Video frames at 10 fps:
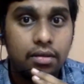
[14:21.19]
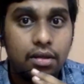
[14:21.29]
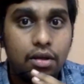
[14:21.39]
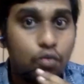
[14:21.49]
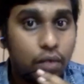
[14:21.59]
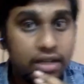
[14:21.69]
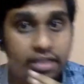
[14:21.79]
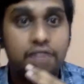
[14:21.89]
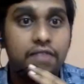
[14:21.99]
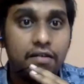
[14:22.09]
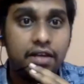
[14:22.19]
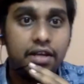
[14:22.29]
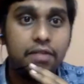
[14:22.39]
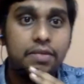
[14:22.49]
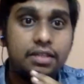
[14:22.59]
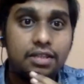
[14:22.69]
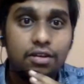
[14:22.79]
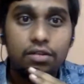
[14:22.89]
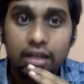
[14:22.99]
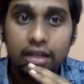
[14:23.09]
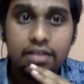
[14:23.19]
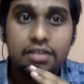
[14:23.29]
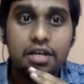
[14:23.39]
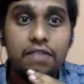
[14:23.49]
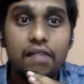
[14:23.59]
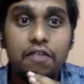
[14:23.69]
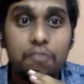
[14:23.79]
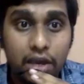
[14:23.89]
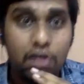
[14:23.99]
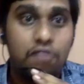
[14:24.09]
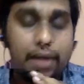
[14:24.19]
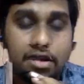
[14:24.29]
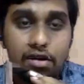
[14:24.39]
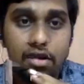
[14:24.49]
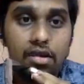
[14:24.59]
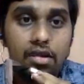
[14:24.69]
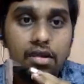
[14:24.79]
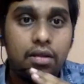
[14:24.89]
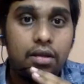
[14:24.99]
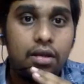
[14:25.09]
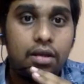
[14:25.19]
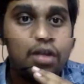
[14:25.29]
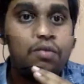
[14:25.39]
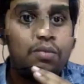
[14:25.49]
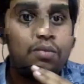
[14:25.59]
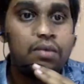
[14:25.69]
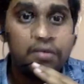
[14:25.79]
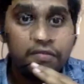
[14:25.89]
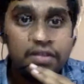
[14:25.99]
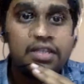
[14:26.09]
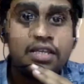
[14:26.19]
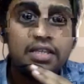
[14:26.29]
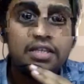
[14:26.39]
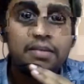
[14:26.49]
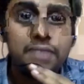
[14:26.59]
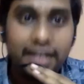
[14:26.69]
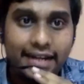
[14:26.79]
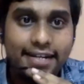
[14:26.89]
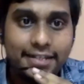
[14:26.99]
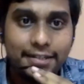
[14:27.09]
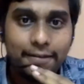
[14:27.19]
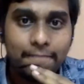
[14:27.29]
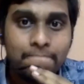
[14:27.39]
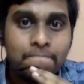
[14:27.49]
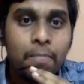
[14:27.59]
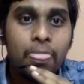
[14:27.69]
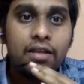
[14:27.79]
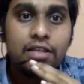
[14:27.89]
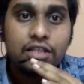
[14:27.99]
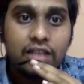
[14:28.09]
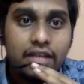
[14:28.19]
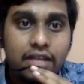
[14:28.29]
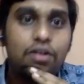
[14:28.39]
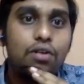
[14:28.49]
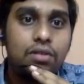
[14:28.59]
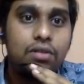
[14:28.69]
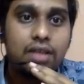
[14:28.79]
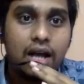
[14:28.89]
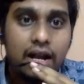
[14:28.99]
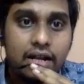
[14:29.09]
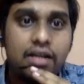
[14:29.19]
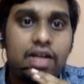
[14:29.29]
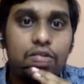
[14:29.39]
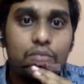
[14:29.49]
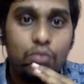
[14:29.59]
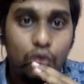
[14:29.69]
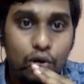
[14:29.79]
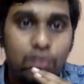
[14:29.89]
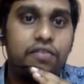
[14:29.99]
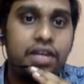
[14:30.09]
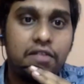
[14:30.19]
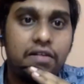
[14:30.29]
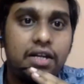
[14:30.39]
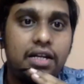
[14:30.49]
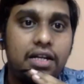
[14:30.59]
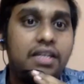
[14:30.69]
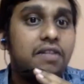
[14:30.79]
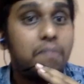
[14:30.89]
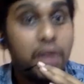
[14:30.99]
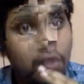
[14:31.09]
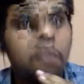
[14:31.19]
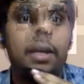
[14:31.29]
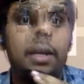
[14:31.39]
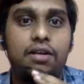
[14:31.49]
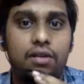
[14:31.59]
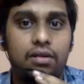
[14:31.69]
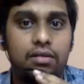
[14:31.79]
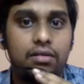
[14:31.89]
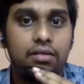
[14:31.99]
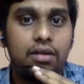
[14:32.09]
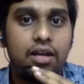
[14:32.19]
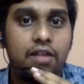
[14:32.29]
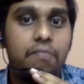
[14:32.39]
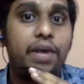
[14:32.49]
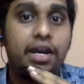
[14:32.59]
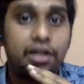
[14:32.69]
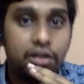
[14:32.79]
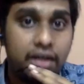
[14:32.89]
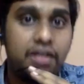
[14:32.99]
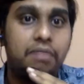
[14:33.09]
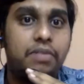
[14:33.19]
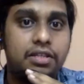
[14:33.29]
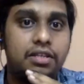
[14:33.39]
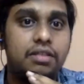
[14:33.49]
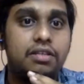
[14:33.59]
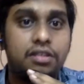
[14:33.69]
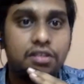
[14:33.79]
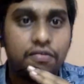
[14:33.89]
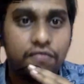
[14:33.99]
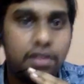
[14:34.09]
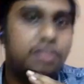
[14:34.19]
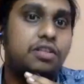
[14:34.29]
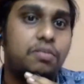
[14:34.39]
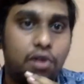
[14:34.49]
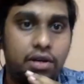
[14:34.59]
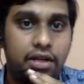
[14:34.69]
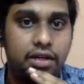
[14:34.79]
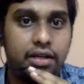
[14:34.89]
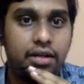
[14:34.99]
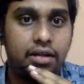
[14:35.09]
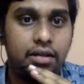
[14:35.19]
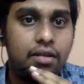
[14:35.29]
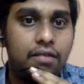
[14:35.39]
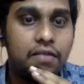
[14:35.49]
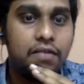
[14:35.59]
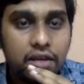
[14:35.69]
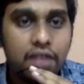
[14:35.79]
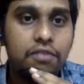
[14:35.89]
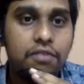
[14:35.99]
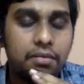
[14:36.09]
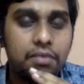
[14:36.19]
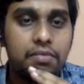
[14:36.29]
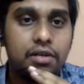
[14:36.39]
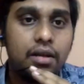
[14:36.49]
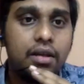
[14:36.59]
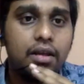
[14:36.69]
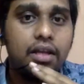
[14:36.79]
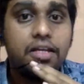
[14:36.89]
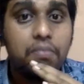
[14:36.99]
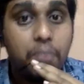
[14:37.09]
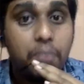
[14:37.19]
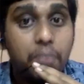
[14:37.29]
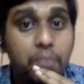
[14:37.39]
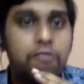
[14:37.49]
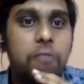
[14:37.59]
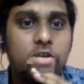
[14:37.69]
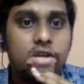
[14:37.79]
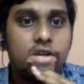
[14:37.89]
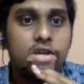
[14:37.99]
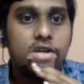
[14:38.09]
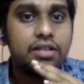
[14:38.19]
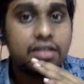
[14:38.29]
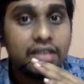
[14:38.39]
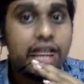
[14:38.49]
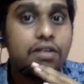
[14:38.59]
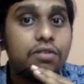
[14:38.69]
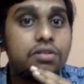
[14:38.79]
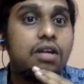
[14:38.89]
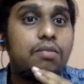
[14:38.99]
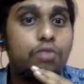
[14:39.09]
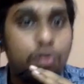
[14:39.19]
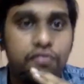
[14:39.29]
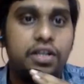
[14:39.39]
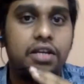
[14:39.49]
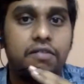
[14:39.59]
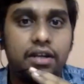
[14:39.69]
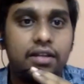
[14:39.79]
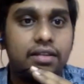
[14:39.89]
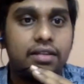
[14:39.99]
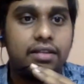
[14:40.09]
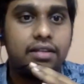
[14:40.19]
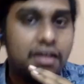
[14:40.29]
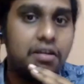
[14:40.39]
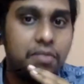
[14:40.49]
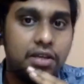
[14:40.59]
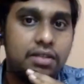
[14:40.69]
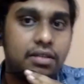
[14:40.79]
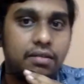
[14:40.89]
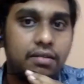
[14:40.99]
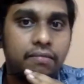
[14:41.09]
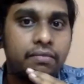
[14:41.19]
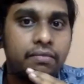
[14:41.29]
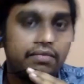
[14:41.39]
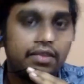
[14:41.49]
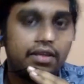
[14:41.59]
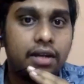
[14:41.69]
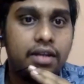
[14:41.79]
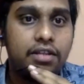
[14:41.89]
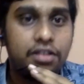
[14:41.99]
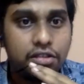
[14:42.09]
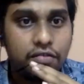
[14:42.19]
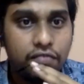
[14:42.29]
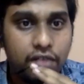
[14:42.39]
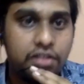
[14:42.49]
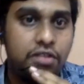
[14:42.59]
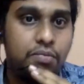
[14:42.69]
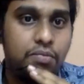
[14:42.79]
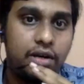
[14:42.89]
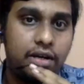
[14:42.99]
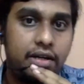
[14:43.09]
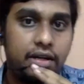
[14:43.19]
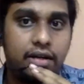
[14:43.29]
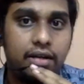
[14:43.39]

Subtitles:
On one side, we have Arabian Sea. On the other side, we have Bay of Bengal. Now, if we see some trends, cyclones occur more frequently in Bay of Bengal compared to Arabian Sea. This is the first important trend which we have to remember. In Bay of Bengal region, cyclones are more frequent than the Arabian Sea. Right? This is the first important trend.